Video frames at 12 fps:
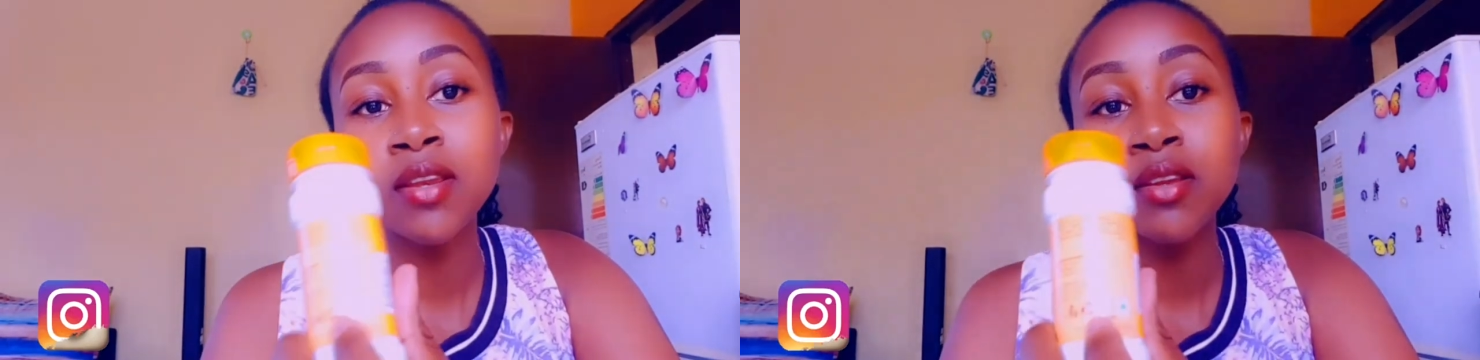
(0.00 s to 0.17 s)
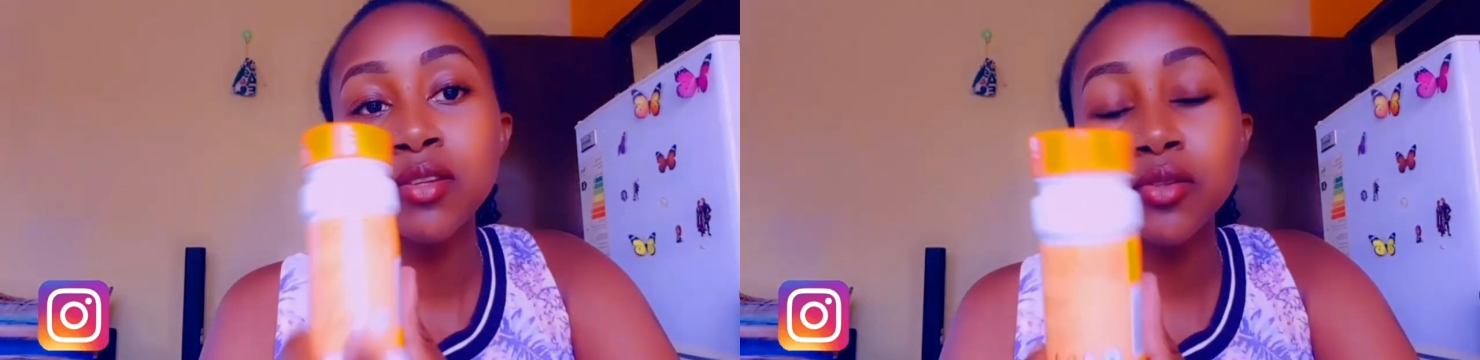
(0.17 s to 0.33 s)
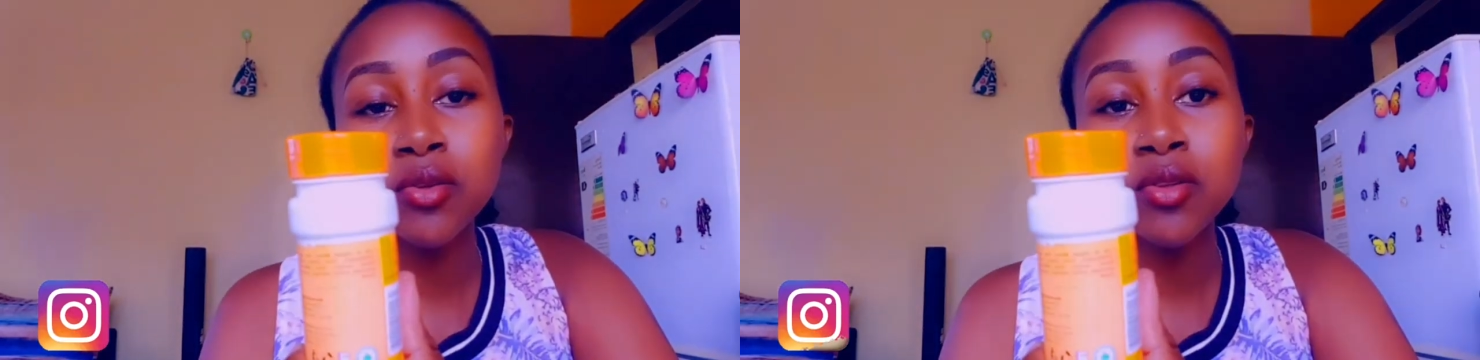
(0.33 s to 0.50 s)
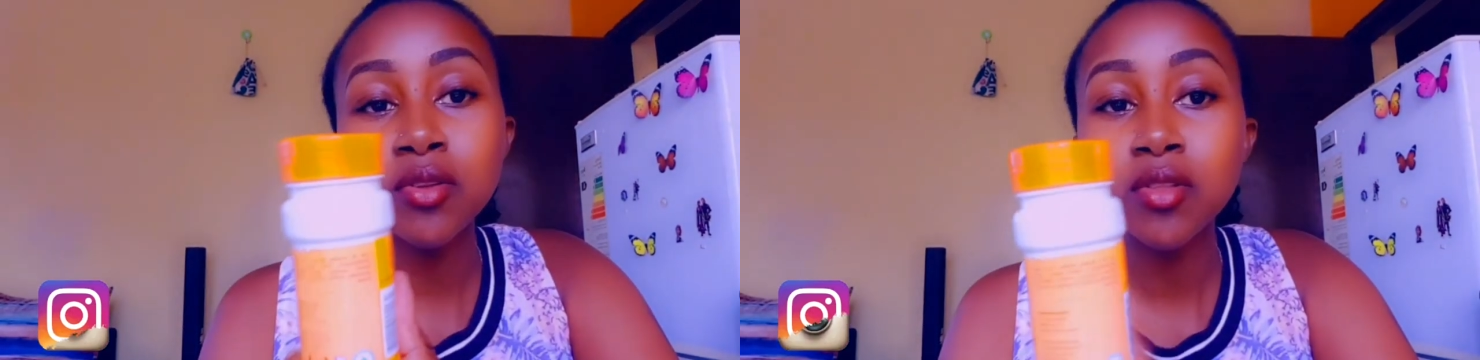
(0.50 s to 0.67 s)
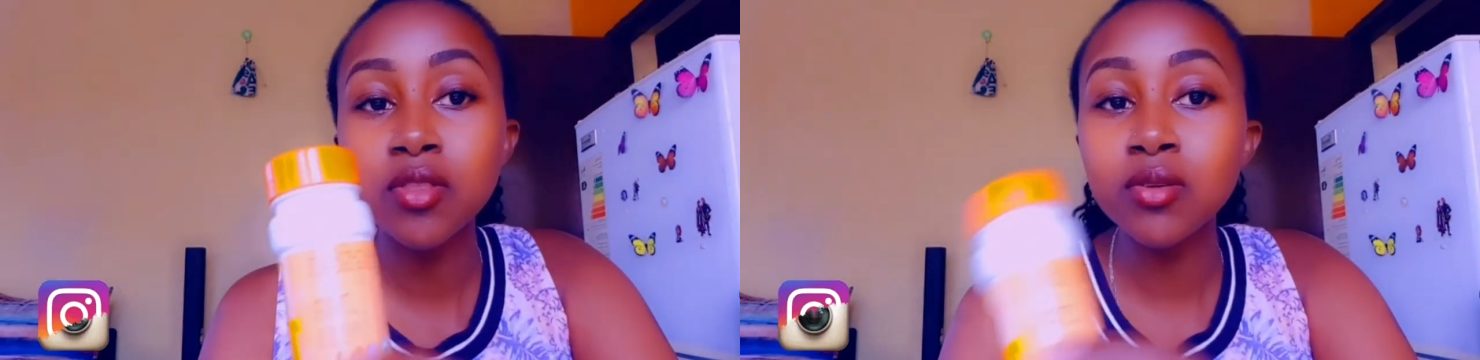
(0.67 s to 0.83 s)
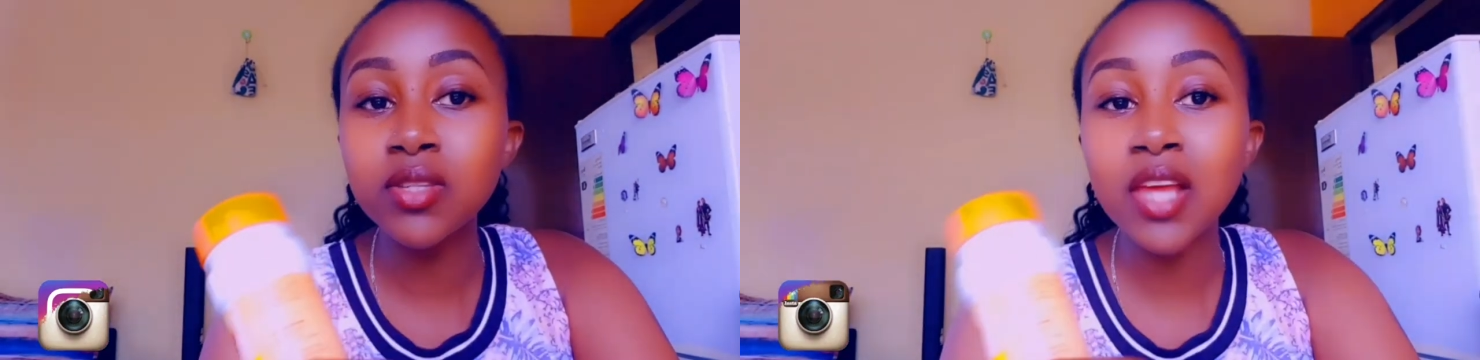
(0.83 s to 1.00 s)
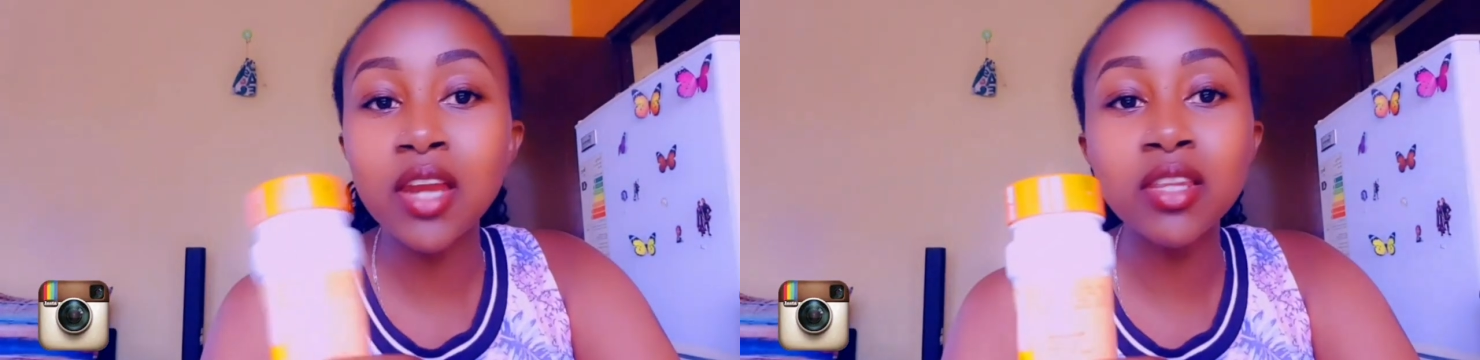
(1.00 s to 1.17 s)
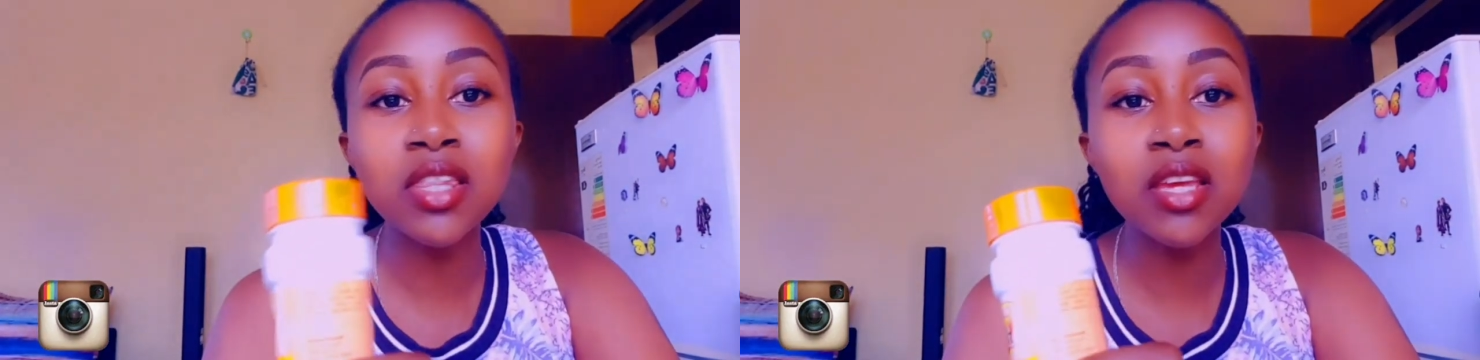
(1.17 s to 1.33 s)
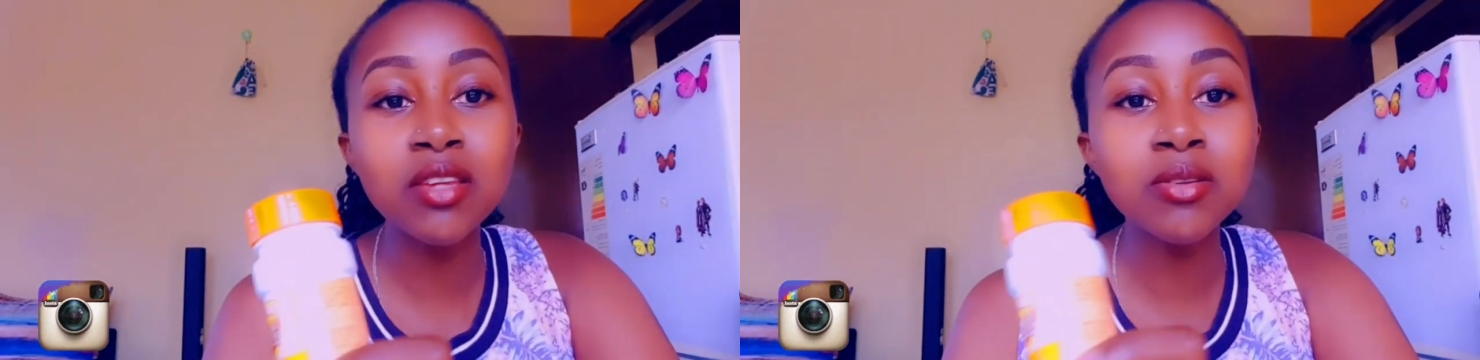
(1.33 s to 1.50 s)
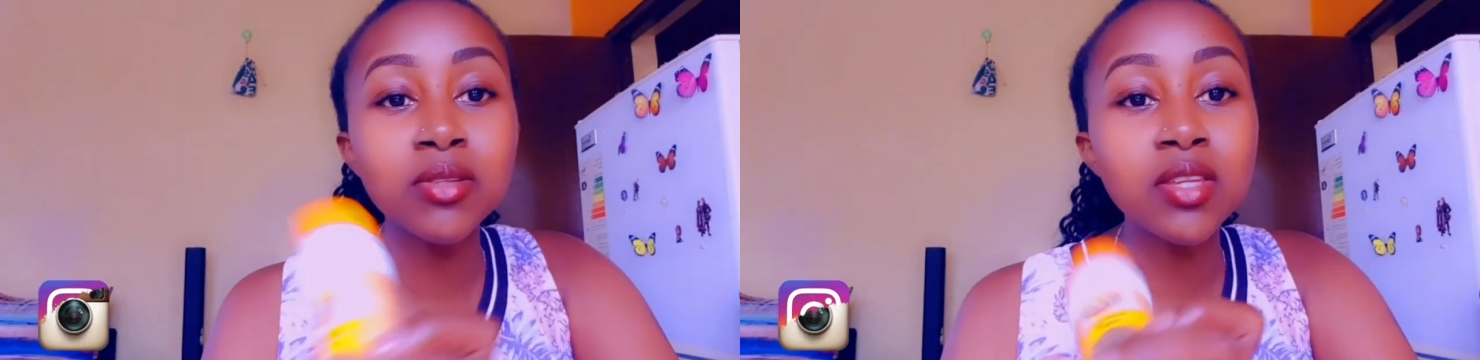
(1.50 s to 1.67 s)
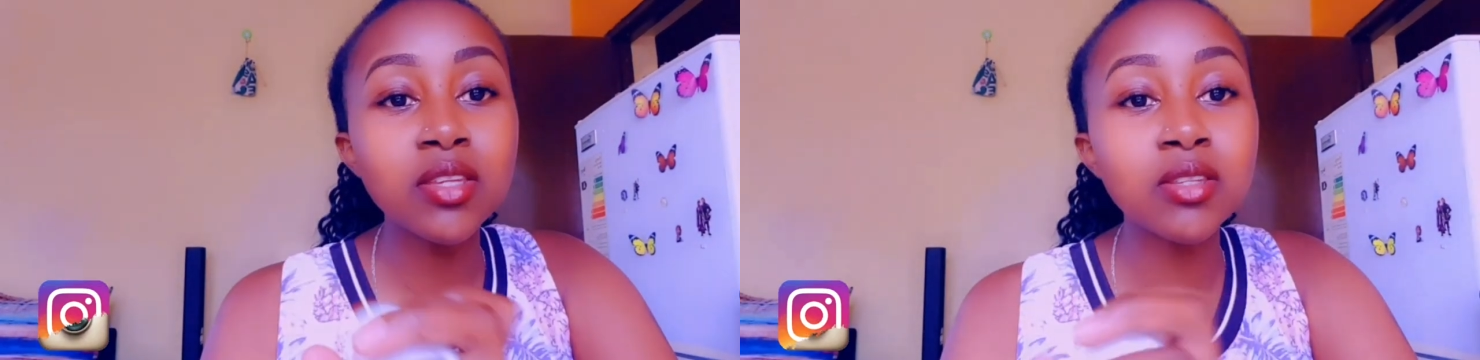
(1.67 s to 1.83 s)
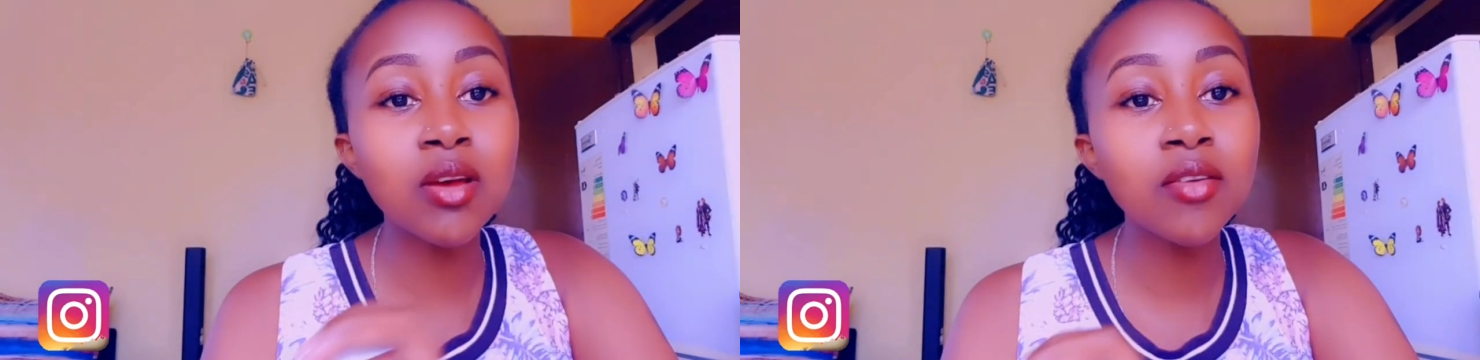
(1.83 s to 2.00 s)
So those are the
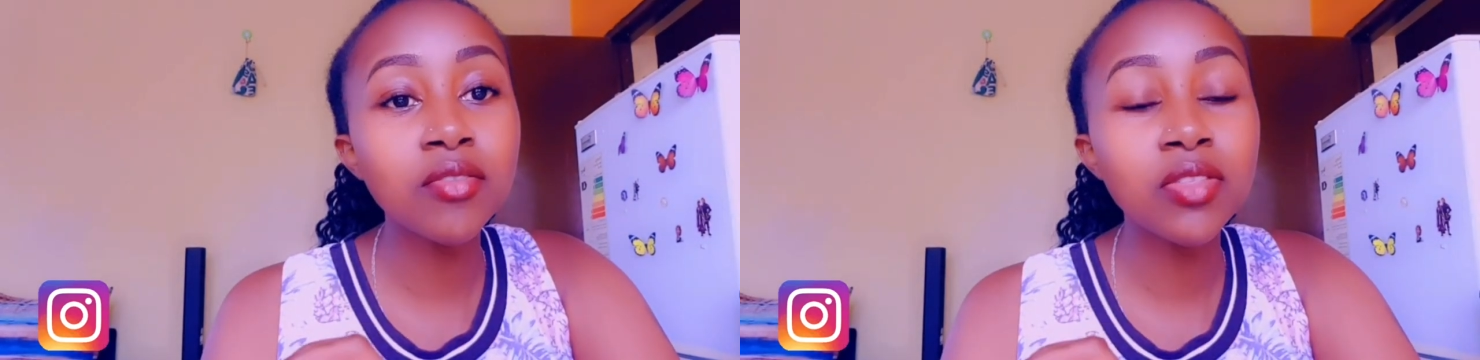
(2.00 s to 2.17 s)
uses of